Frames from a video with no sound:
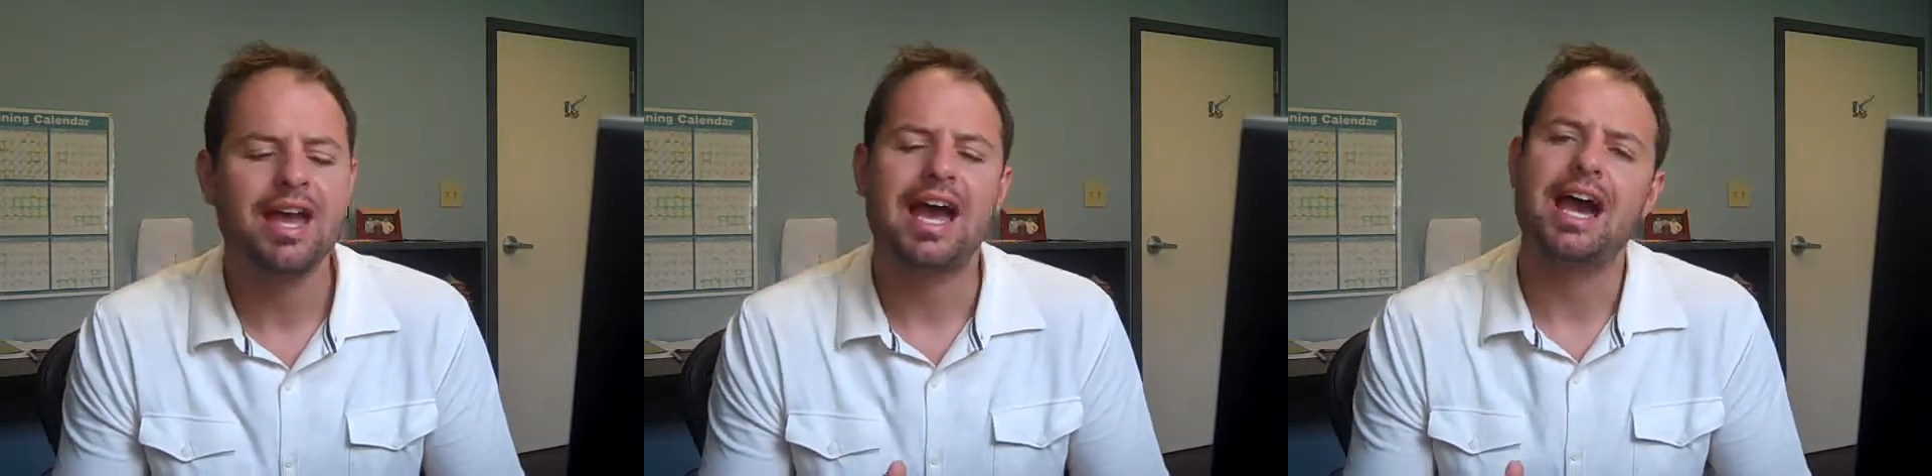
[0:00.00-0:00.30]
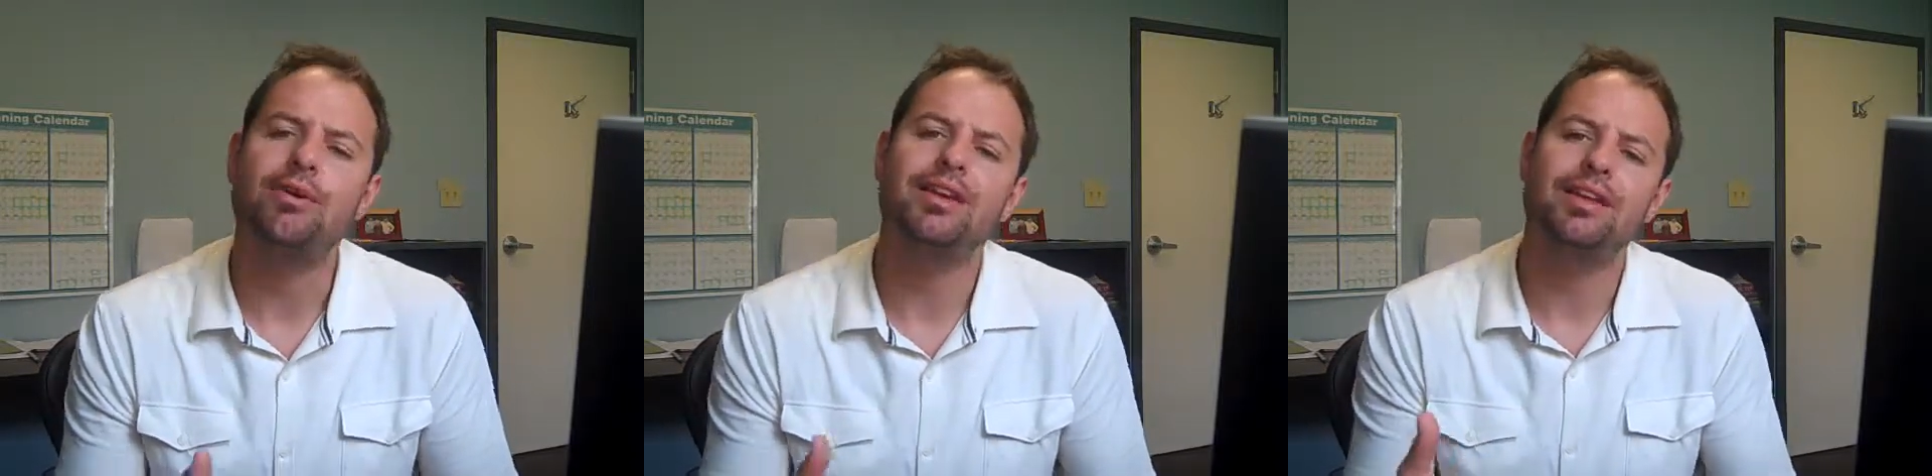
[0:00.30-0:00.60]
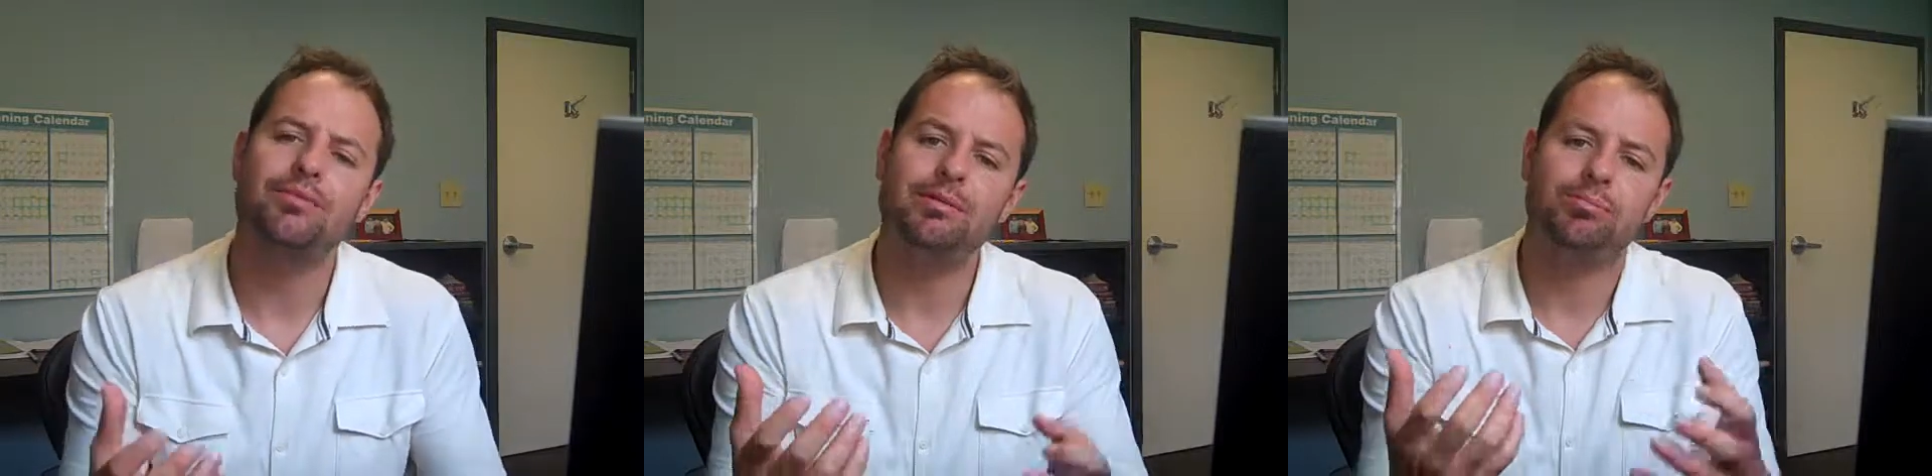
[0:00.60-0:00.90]
How
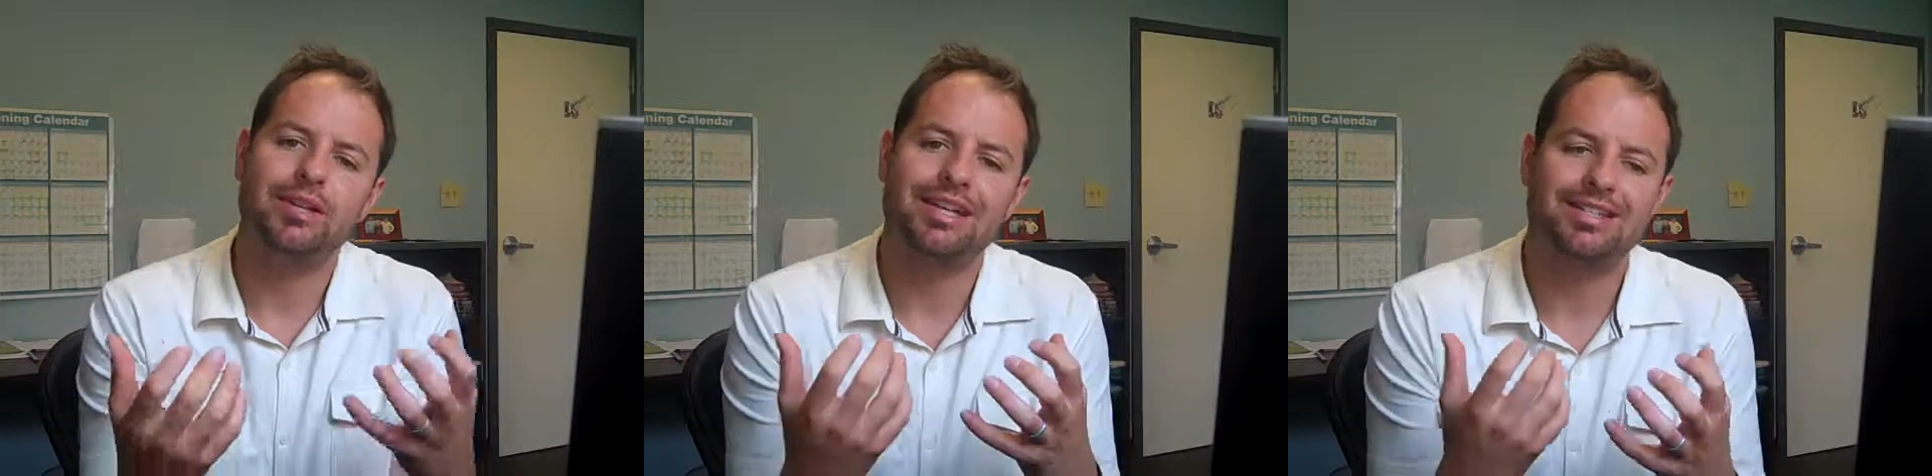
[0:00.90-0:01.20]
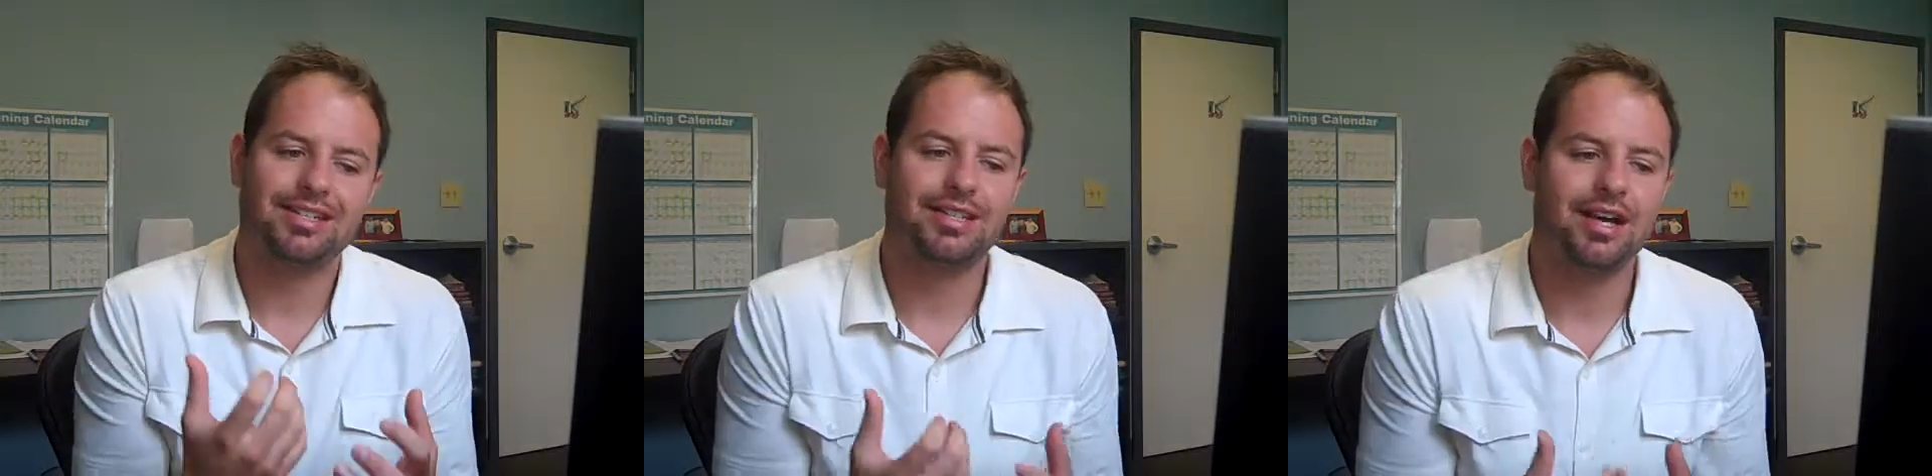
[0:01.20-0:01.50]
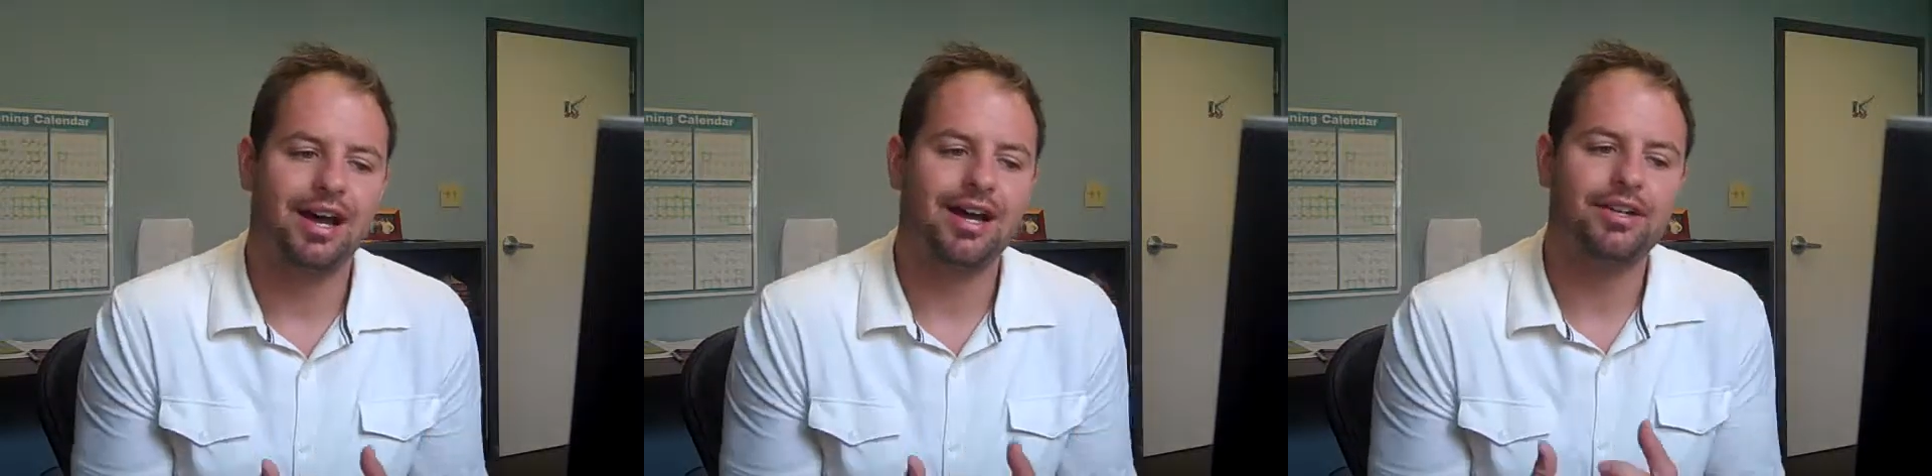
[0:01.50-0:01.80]
can we bring it to
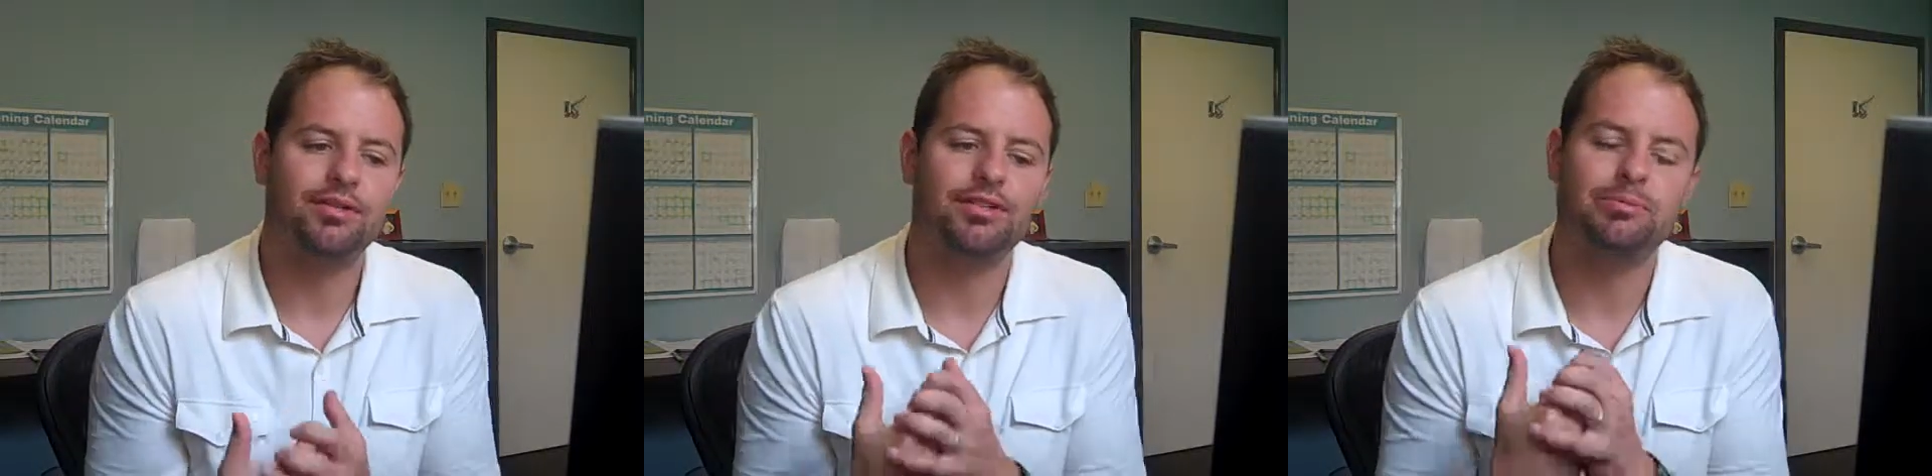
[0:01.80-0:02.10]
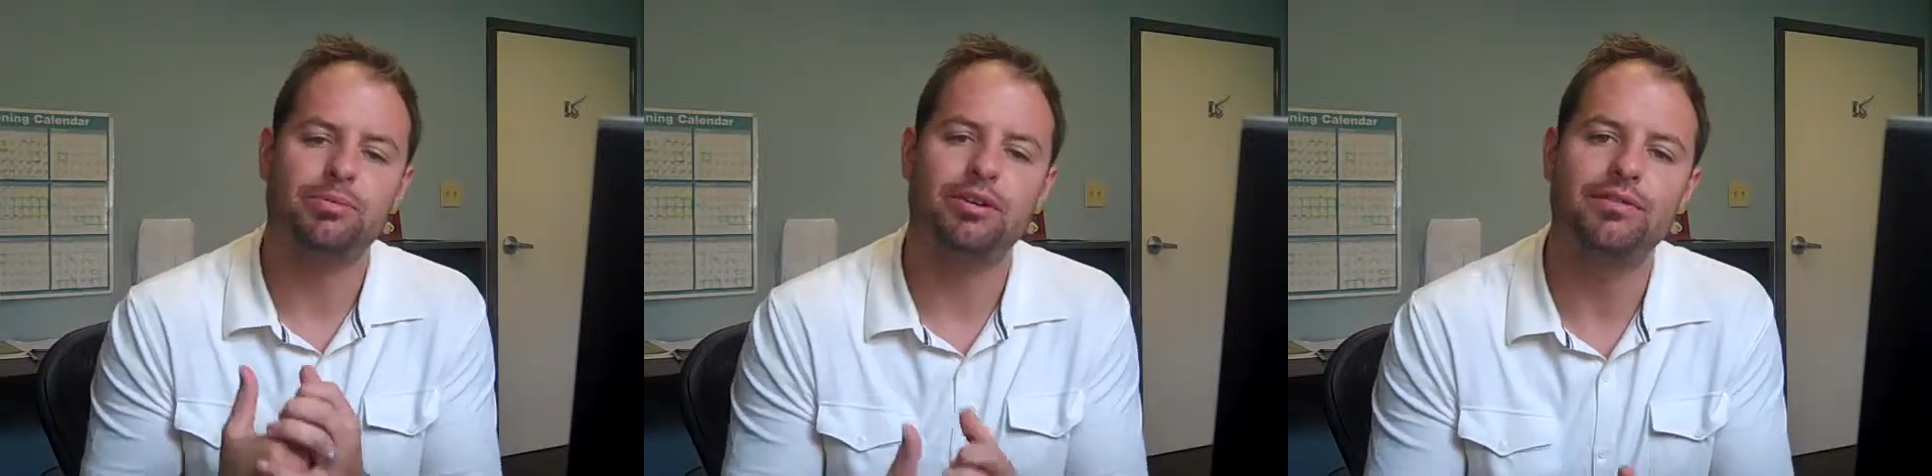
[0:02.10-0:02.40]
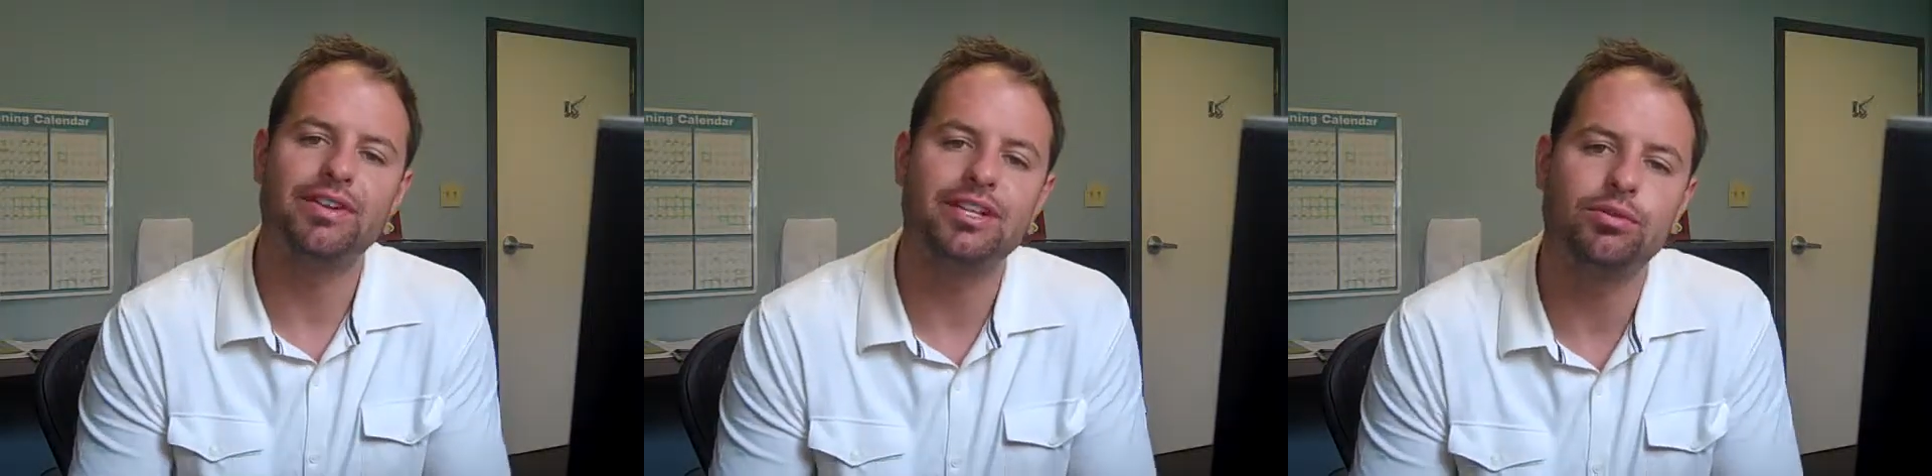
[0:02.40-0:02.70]
God who is
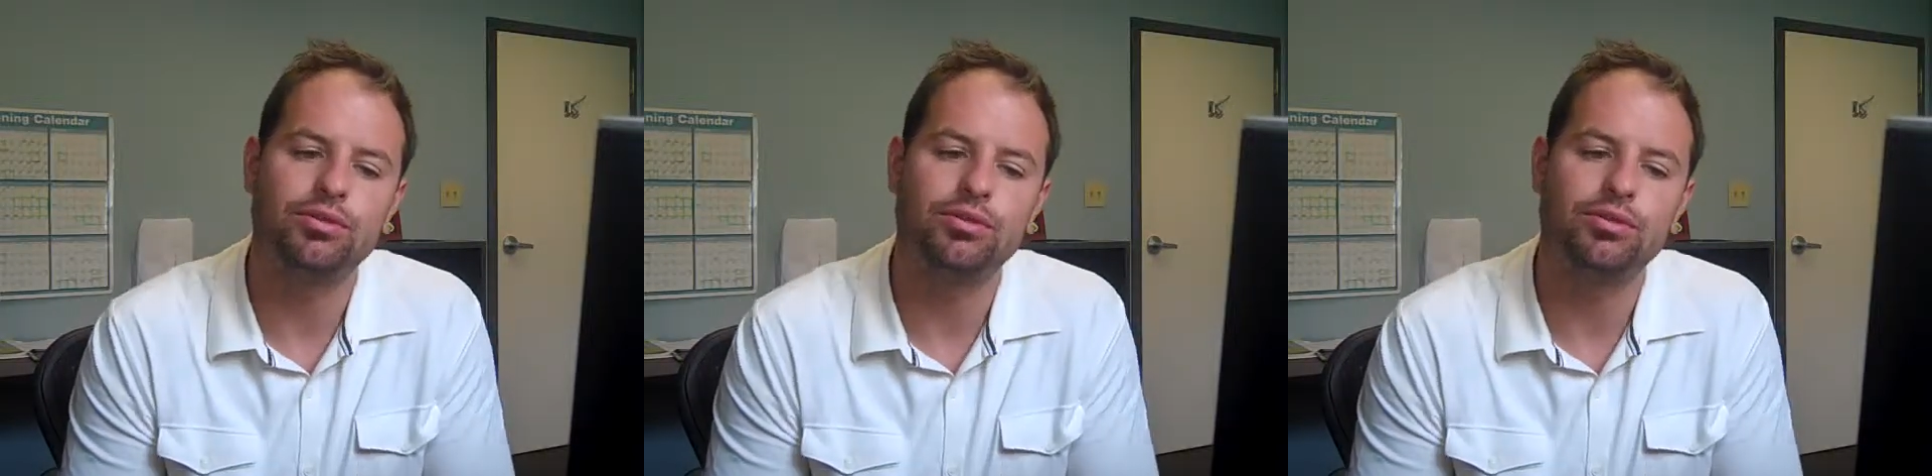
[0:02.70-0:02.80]
perfect,